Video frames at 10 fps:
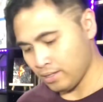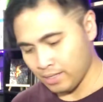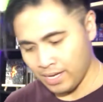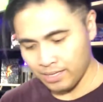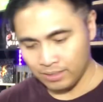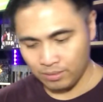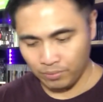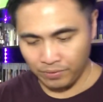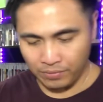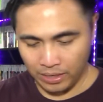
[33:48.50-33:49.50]
Next,
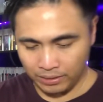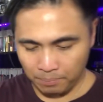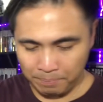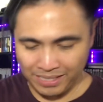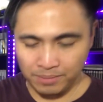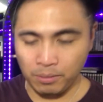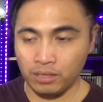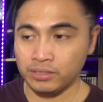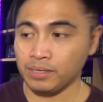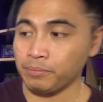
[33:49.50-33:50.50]
we've got the Baseball
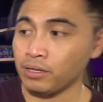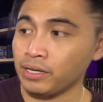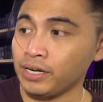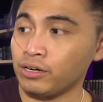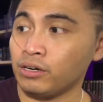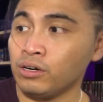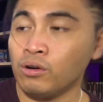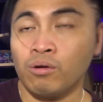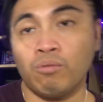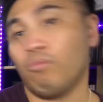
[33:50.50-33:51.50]
Simulator
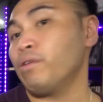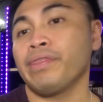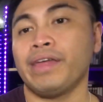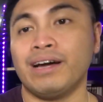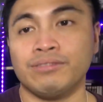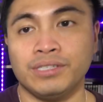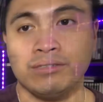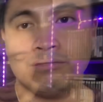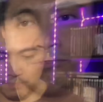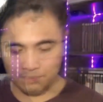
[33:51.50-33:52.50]
1000.
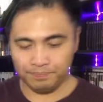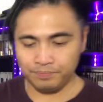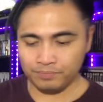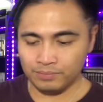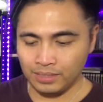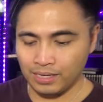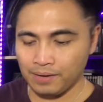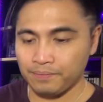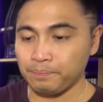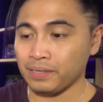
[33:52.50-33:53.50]
I
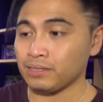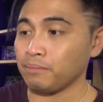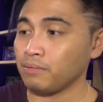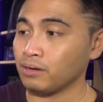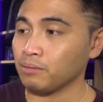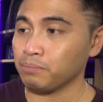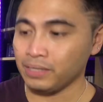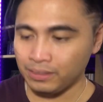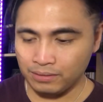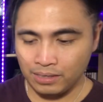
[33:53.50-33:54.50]
picked up a
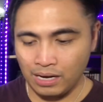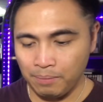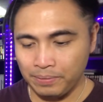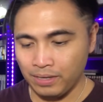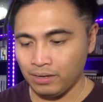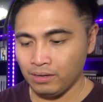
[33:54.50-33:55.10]
complete copy